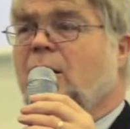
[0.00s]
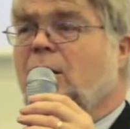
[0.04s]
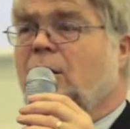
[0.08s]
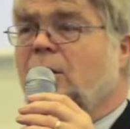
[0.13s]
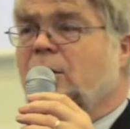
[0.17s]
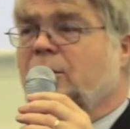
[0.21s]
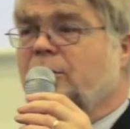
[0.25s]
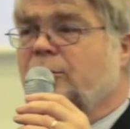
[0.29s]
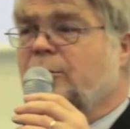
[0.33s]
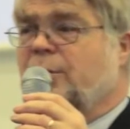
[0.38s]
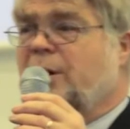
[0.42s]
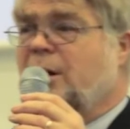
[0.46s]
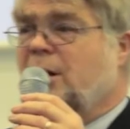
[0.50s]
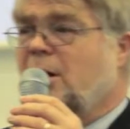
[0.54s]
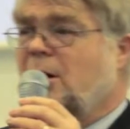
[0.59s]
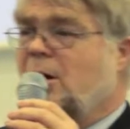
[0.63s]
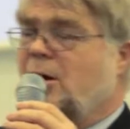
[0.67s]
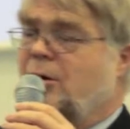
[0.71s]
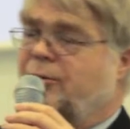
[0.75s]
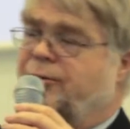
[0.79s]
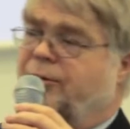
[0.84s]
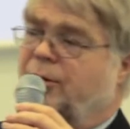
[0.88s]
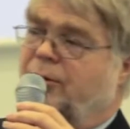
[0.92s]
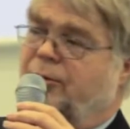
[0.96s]
on
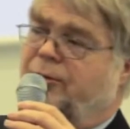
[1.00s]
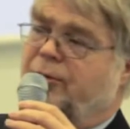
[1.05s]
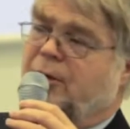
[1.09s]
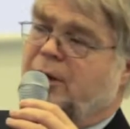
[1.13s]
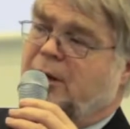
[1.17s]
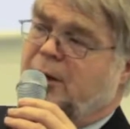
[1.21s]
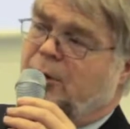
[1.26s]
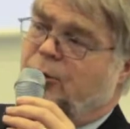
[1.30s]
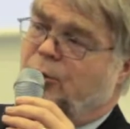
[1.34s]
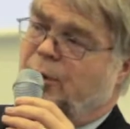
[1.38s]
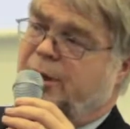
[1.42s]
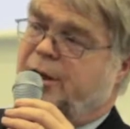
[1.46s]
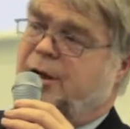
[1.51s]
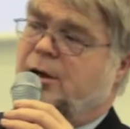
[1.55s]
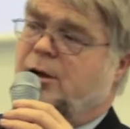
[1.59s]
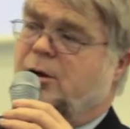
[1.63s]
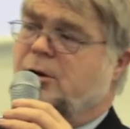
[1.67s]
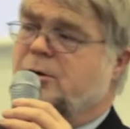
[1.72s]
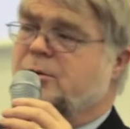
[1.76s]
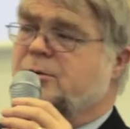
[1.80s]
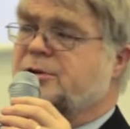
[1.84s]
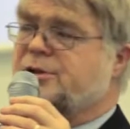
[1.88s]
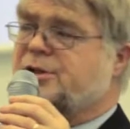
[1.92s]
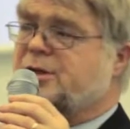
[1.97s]
behalf of
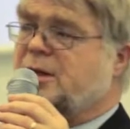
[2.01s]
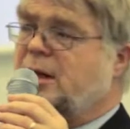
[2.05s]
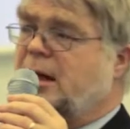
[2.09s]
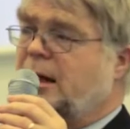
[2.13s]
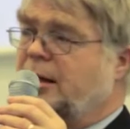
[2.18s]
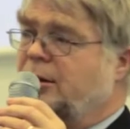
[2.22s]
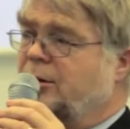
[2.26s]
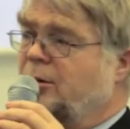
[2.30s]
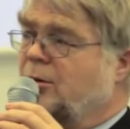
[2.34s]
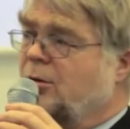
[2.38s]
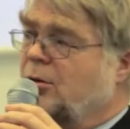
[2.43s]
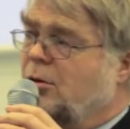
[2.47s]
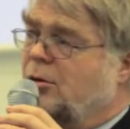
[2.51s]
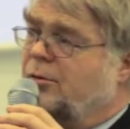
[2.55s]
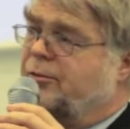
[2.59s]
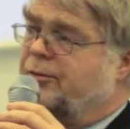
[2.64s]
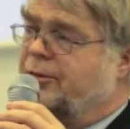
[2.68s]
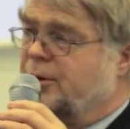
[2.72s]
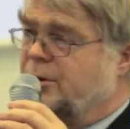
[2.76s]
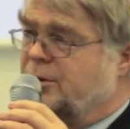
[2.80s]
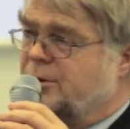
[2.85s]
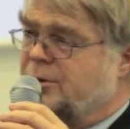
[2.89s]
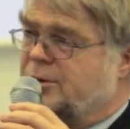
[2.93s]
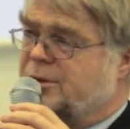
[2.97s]
widows and
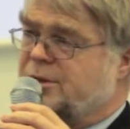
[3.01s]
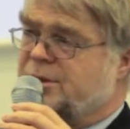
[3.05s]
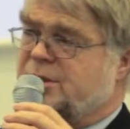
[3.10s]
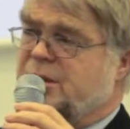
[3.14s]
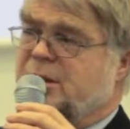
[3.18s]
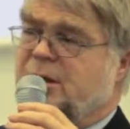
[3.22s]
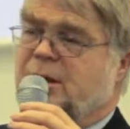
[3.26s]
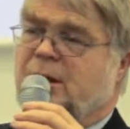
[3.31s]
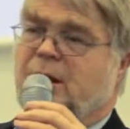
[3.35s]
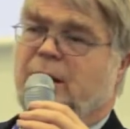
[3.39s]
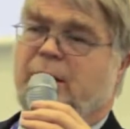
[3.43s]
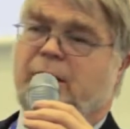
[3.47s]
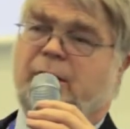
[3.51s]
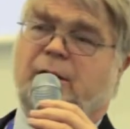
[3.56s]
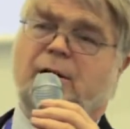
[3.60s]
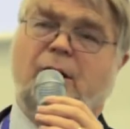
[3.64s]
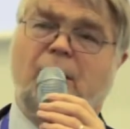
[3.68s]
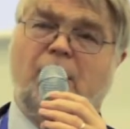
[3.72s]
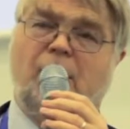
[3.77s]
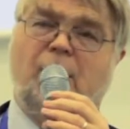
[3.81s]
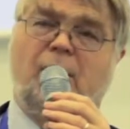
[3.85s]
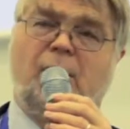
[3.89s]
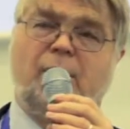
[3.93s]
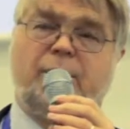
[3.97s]
orphans than
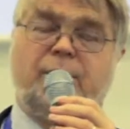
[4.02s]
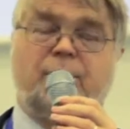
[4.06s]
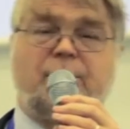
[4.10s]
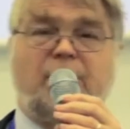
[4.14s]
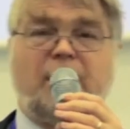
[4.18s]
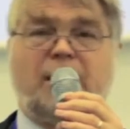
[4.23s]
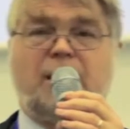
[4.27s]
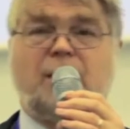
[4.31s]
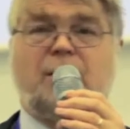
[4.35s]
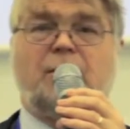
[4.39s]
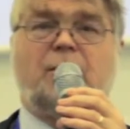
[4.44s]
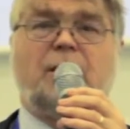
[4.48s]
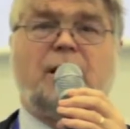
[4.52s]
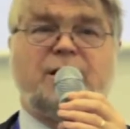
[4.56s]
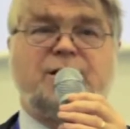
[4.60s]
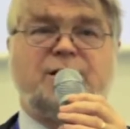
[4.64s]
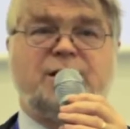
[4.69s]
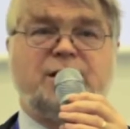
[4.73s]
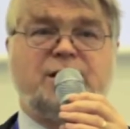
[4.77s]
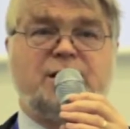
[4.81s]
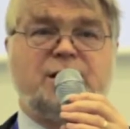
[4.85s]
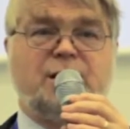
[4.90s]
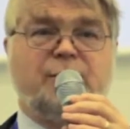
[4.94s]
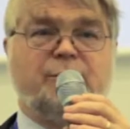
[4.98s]
are the regularized
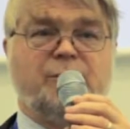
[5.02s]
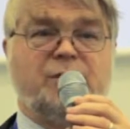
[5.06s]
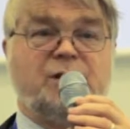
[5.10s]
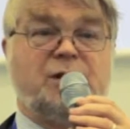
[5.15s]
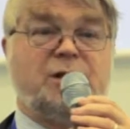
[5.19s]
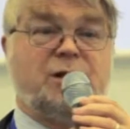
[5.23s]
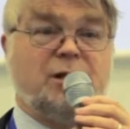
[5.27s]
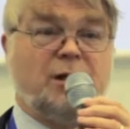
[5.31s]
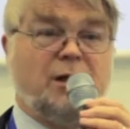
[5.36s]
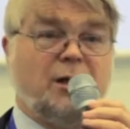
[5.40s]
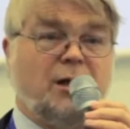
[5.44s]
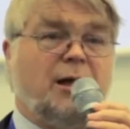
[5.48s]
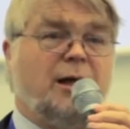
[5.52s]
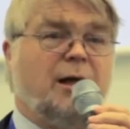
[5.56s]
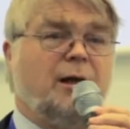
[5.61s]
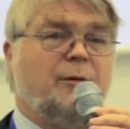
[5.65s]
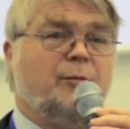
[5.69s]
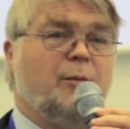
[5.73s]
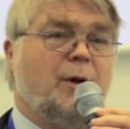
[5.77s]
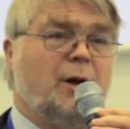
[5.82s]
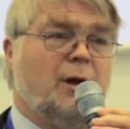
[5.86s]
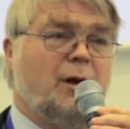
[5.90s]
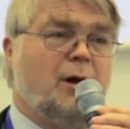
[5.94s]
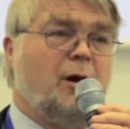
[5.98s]
systems. Certainly
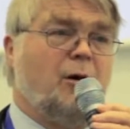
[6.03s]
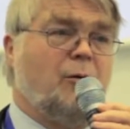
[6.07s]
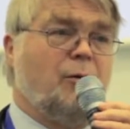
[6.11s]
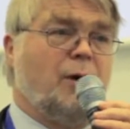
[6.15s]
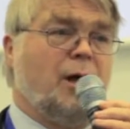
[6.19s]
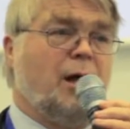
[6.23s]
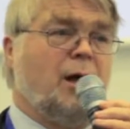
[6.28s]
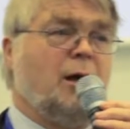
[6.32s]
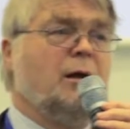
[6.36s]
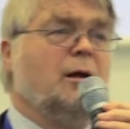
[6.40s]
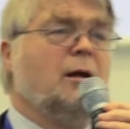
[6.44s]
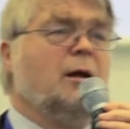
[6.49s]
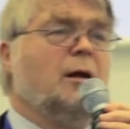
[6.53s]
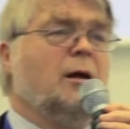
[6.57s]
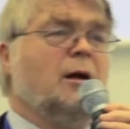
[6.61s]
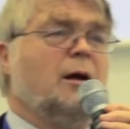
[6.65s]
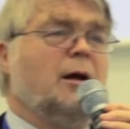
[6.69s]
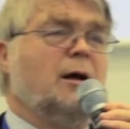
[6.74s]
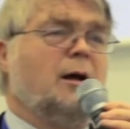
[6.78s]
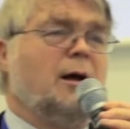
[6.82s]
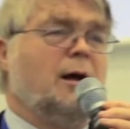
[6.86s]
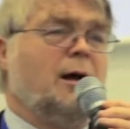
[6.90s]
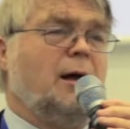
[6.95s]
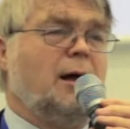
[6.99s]
in Malawi,
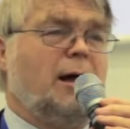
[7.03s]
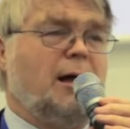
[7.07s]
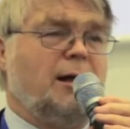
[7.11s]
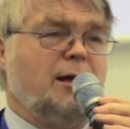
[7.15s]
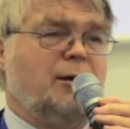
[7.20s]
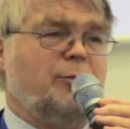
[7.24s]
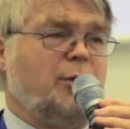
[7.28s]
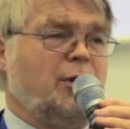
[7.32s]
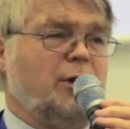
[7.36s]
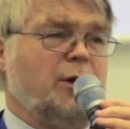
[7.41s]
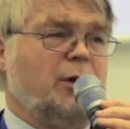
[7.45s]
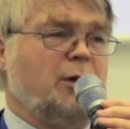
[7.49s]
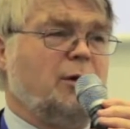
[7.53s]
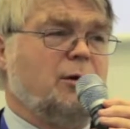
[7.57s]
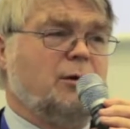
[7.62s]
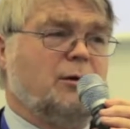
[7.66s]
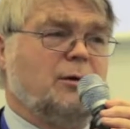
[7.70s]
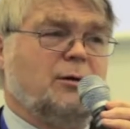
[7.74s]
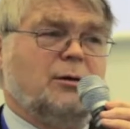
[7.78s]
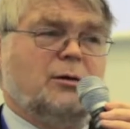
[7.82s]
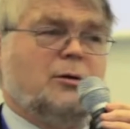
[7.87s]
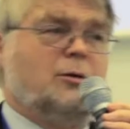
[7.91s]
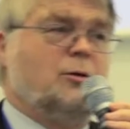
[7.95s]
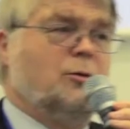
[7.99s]
anybody
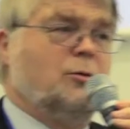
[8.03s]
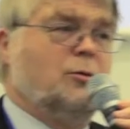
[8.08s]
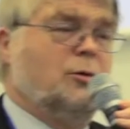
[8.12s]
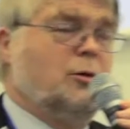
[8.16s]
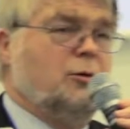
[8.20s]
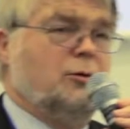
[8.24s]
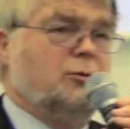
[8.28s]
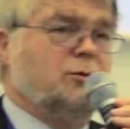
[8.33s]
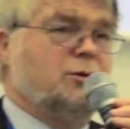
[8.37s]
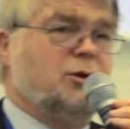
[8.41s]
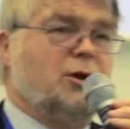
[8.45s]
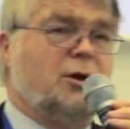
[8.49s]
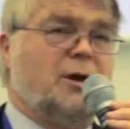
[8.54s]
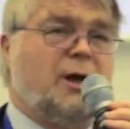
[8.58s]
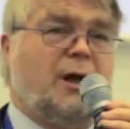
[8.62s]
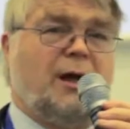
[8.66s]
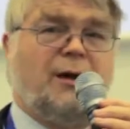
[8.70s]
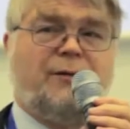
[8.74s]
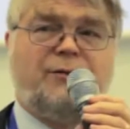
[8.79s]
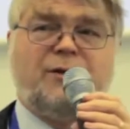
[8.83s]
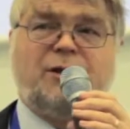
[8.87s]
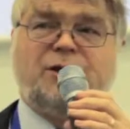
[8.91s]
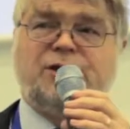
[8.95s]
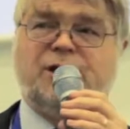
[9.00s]
who's looking
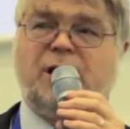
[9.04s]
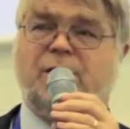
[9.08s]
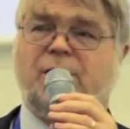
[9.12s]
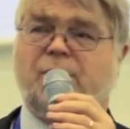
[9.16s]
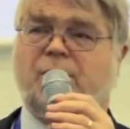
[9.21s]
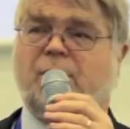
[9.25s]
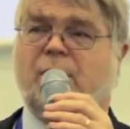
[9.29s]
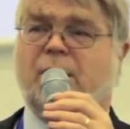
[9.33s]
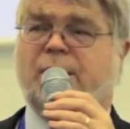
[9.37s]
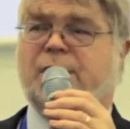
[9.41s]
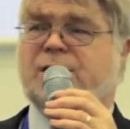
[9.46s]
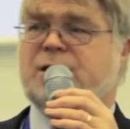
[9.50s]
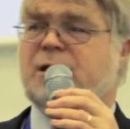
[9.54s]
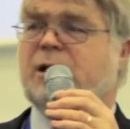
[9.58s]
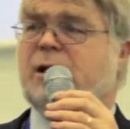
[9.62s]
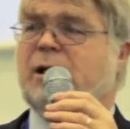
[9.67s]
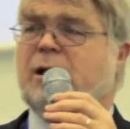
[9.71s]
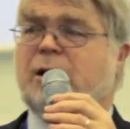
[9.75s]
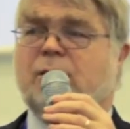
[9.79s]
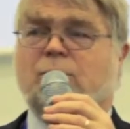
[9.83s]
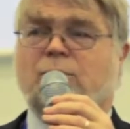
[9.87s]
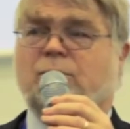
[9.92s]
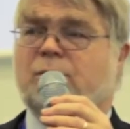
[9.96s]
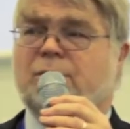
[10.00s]
after gender rights
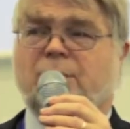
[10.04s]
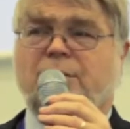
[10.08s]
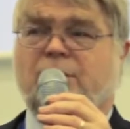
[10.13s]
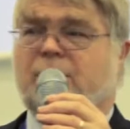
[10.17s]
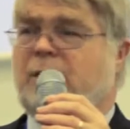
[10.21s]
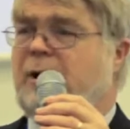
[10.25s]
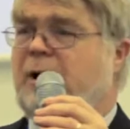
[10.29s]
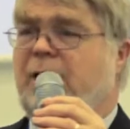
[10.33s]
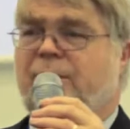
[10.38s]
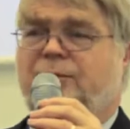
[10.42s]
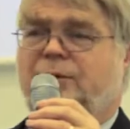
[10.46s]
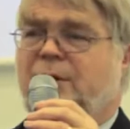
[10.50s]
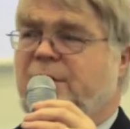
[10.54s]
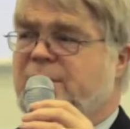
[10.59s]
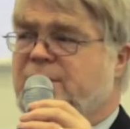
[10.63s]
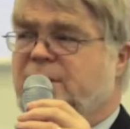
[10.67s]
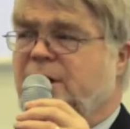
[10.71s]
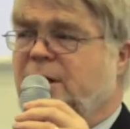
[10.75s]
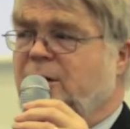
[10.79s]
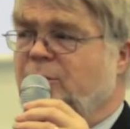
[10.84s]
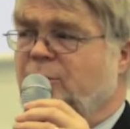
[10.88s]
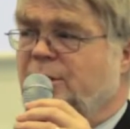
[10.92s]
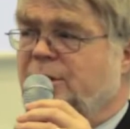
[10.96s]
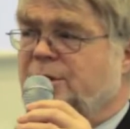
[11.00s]
wouldn't advise
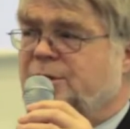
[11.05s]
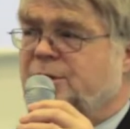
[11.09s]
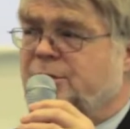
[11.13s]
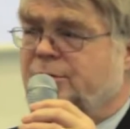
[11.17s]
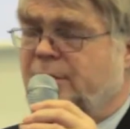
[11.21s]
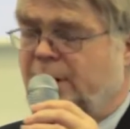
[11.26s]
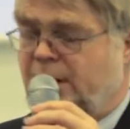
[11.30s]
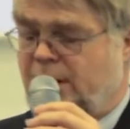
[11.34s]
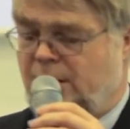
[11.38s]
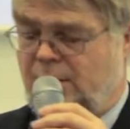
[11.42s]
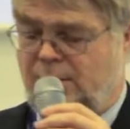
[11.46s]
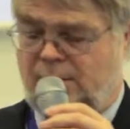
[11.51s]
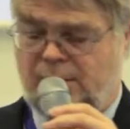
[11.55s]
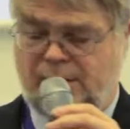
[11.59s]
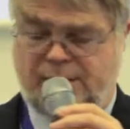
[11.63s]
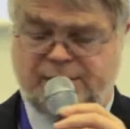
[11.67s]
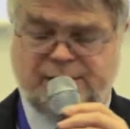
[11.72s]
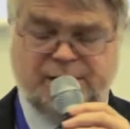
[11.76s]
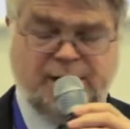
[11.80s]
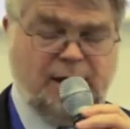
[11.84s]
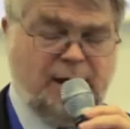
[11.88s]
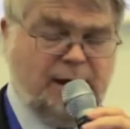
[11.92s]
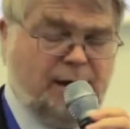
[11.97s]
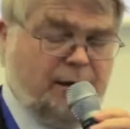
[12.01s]
anybody to
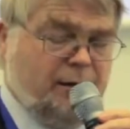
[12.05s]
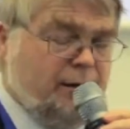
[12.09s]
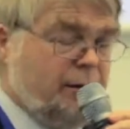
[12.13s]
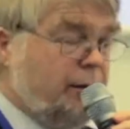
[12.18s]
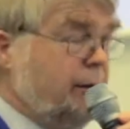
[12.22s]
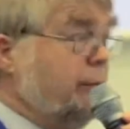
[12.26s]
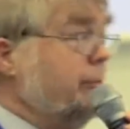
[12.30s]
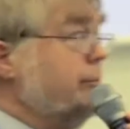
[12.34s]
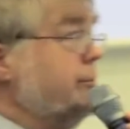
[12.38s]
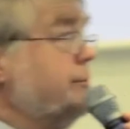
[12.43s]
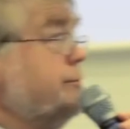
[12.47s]
regularize their land.